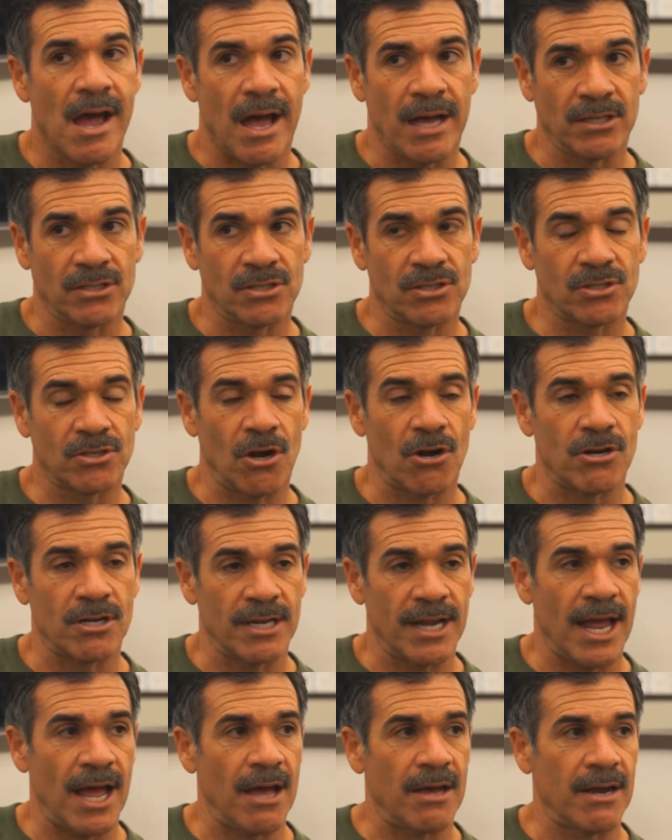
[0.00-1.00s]
I
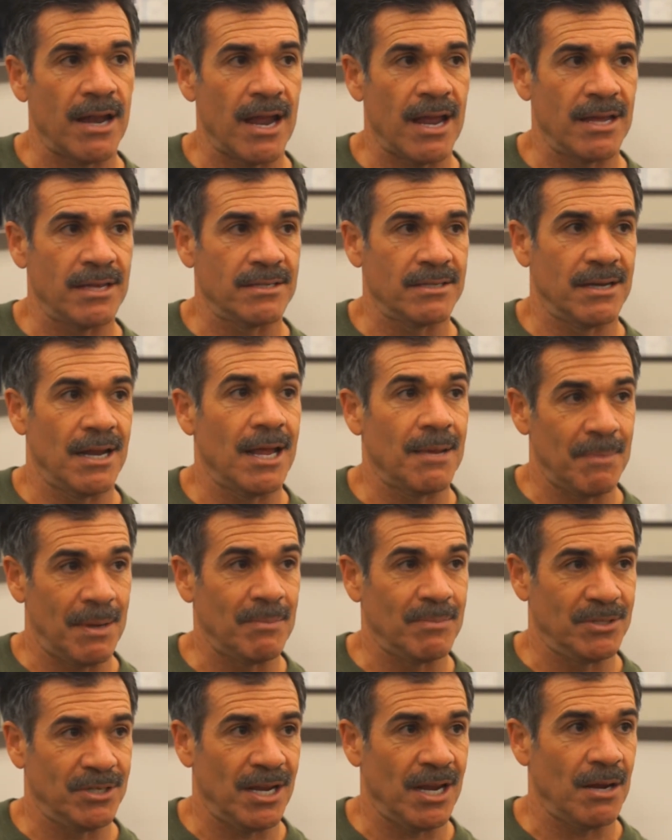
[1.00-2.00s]
started out as an
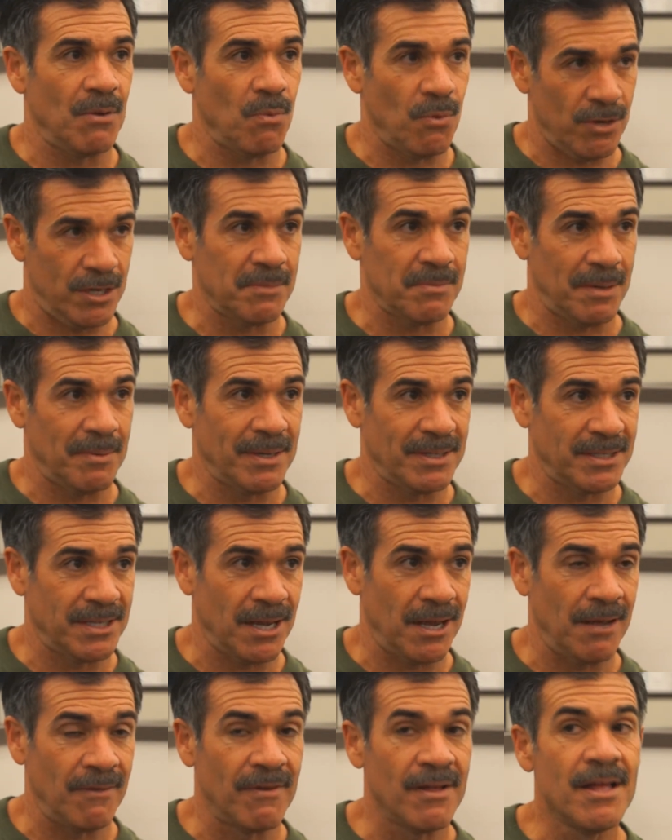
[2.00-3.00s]
MMJ working by myself.